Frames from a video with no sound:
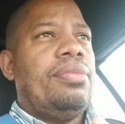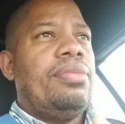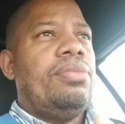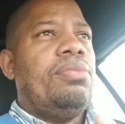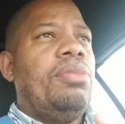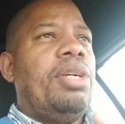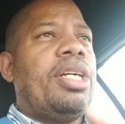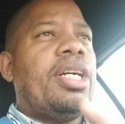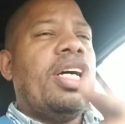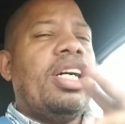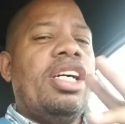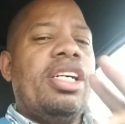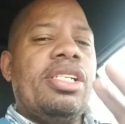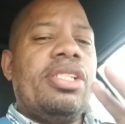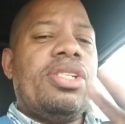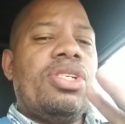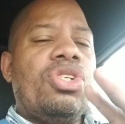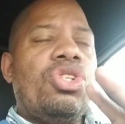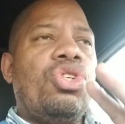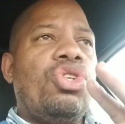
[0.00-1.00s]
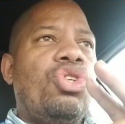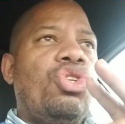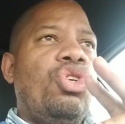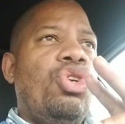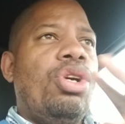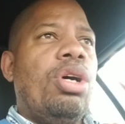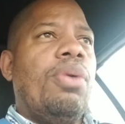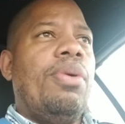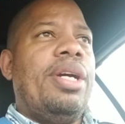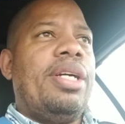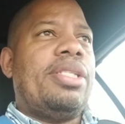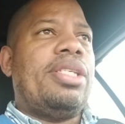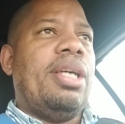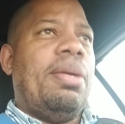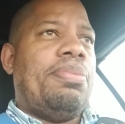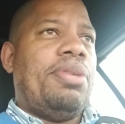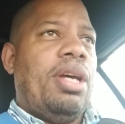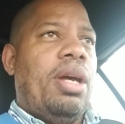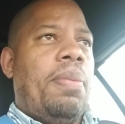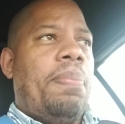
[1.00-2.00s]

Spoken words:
because you don't want to accept their